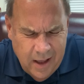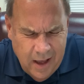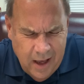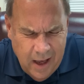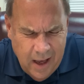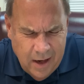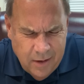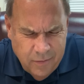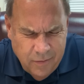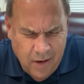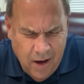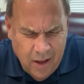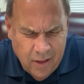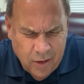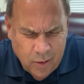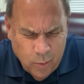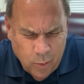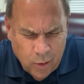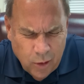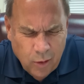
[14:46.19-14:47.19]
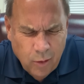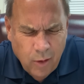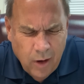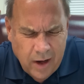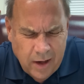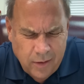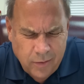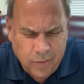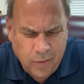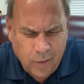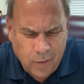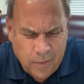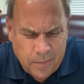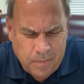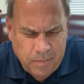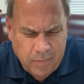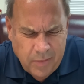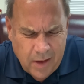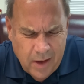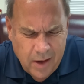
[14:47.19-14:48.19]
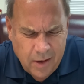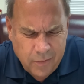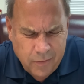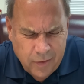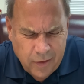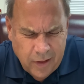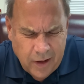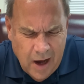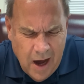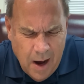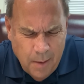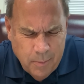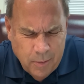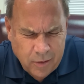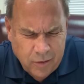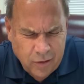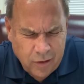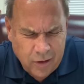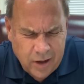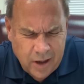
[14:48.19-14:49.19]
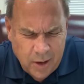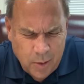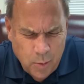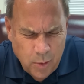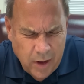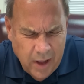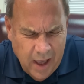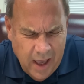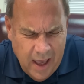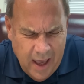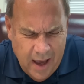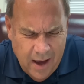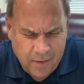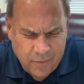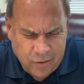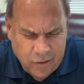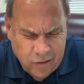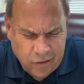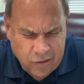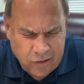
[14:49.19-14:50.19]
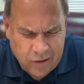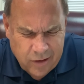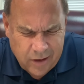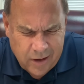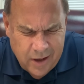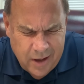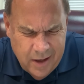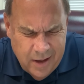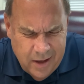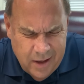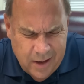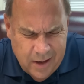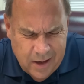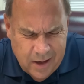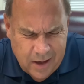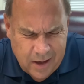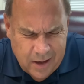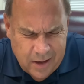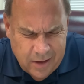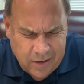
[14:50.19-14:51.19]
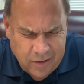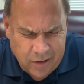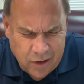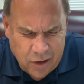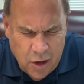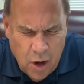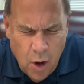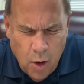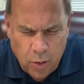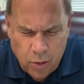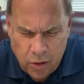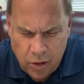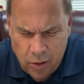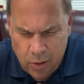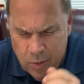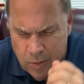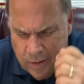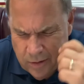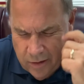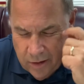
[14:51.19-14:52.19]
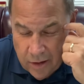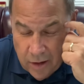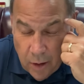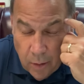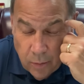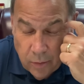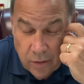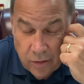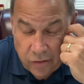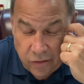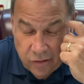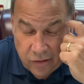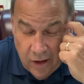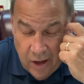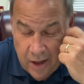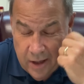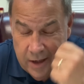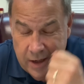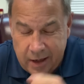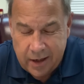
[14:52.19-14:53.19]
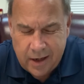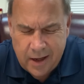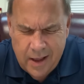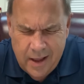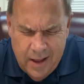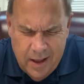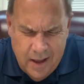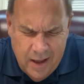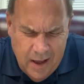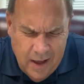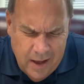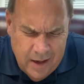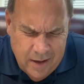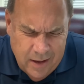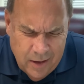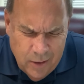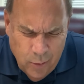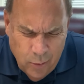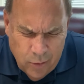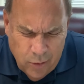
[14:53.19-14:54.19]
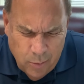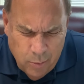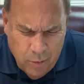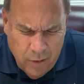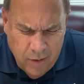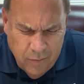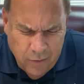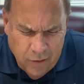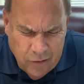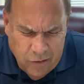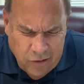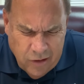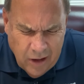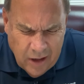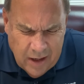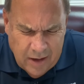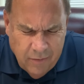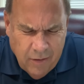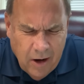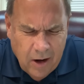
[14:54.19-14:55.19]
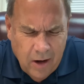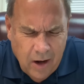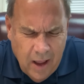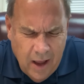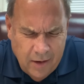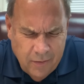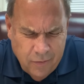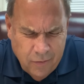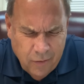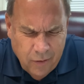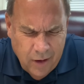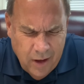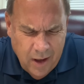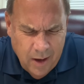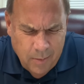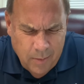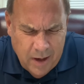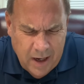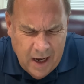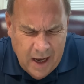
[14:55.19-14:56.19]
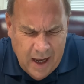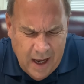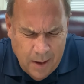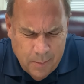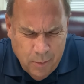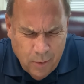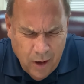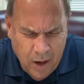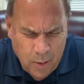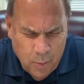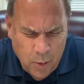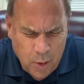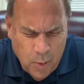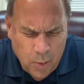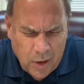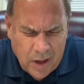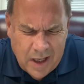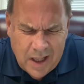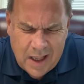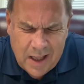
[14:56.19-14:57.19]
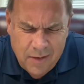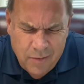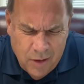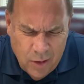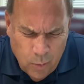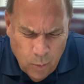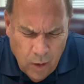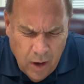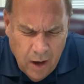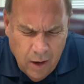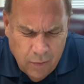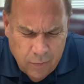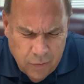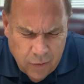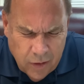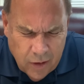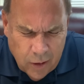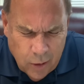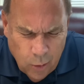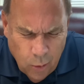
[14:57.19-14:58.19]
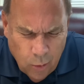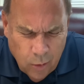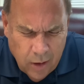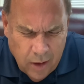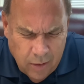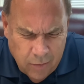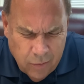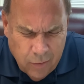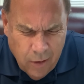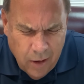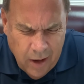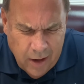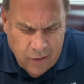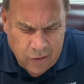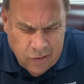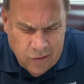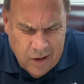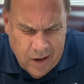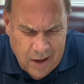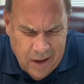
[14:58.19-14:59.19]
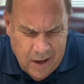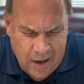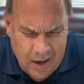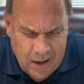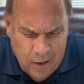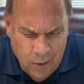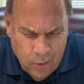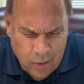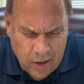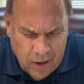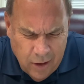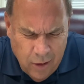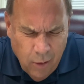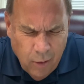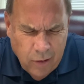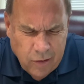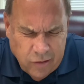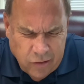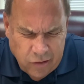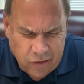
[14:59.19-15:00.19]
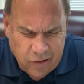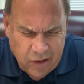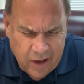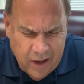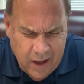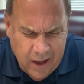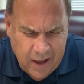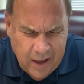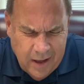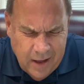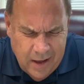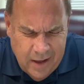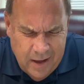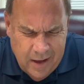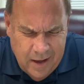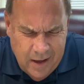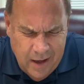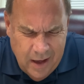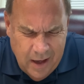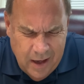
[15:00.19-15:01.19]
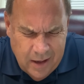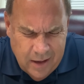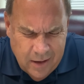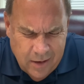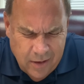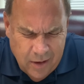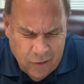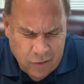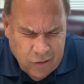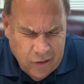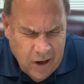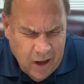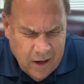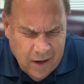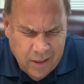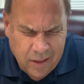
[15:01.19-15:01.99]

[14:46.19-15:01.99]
And Father, we're grateful for the opportunity we have just to know you and to know the Son. And and Lord, the privilege to live our life for him. And I pray we would live it well for the glory of Christ. Lord, encourage us today. And there's not a